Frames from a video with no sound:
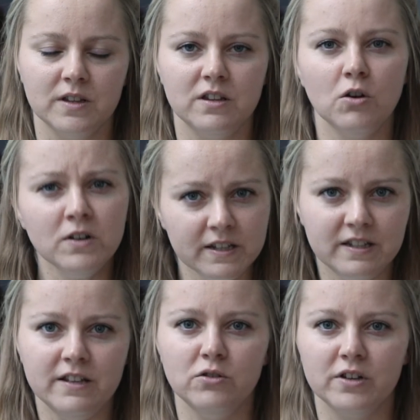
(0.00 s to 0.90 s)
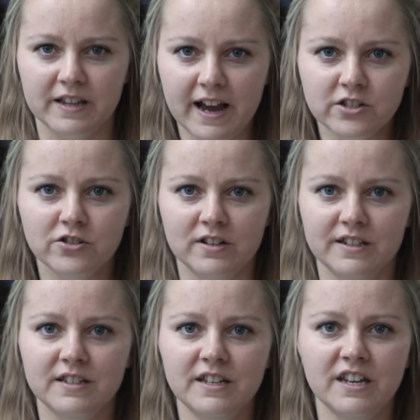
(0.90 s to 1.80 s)
The only thing you can actually
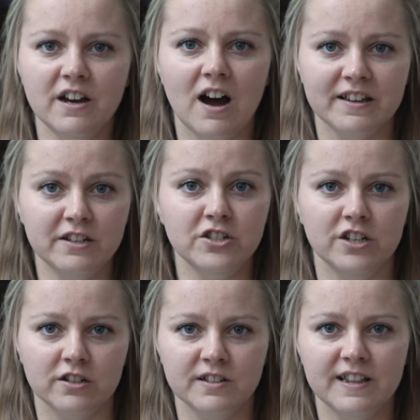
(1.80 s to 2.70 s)
see are the chicks'